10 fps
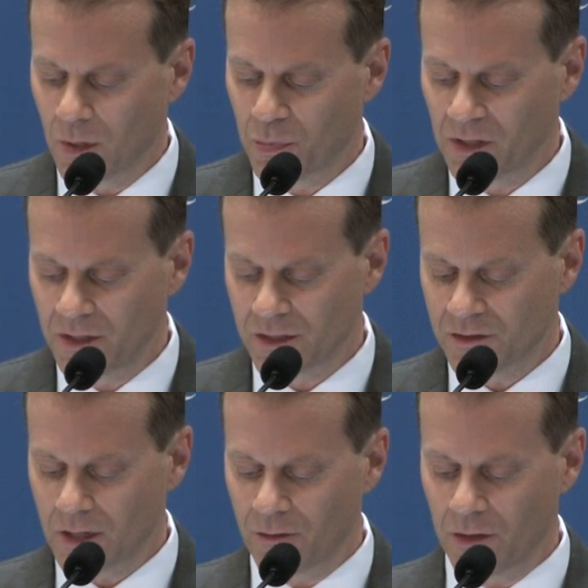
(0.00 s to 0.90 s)
the police
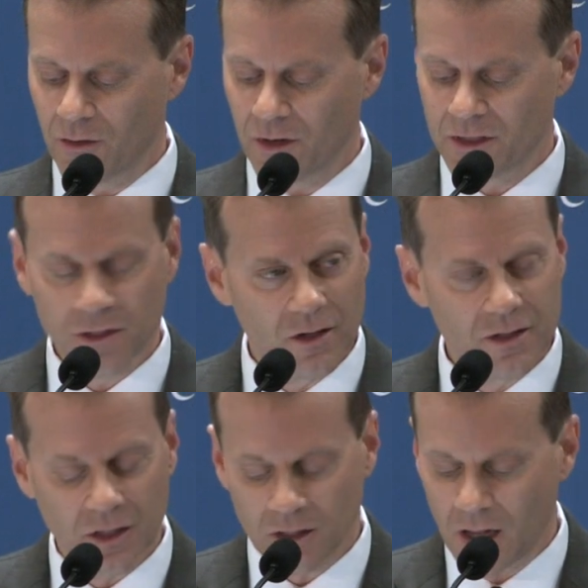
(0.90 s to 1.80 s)
have suffered a very
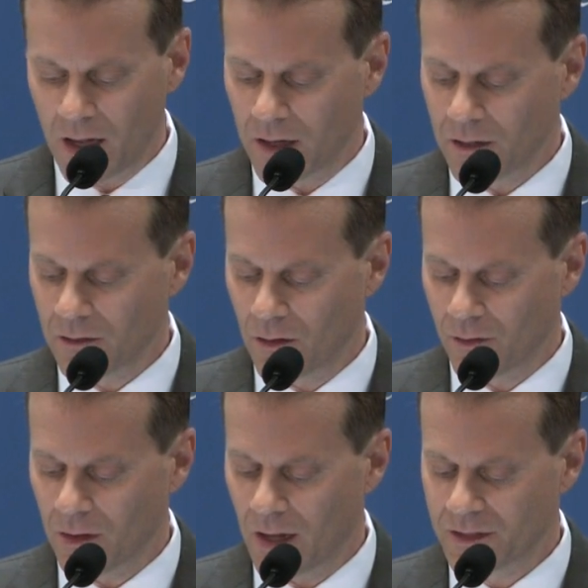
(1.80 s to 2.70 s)
serious decline
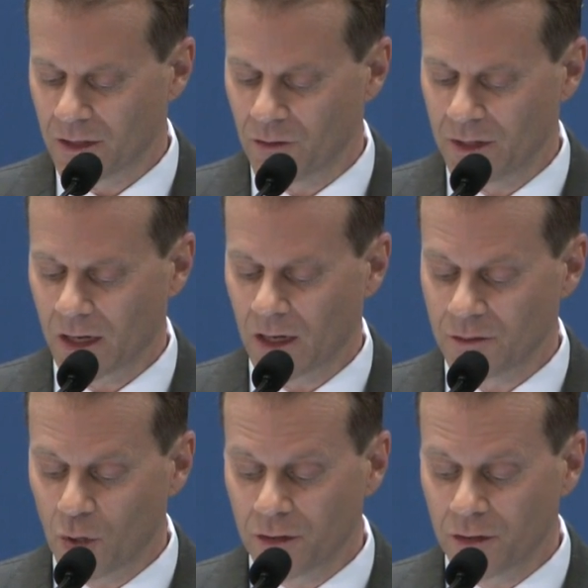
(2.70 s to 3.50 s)
over the last several decades,